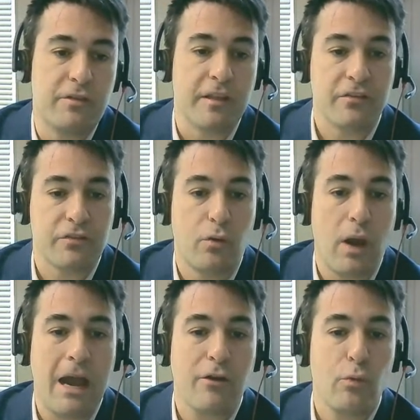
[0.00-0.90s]
to this.
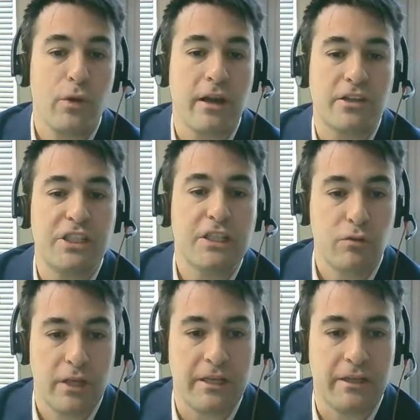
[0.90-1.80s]
So how do we
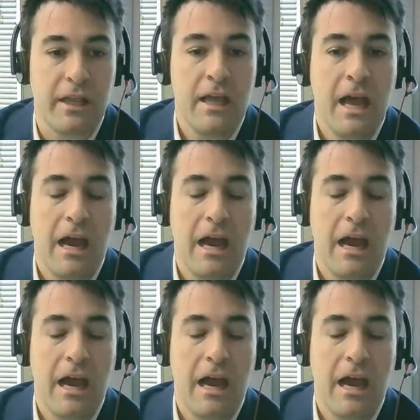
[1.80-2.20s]
articulate it?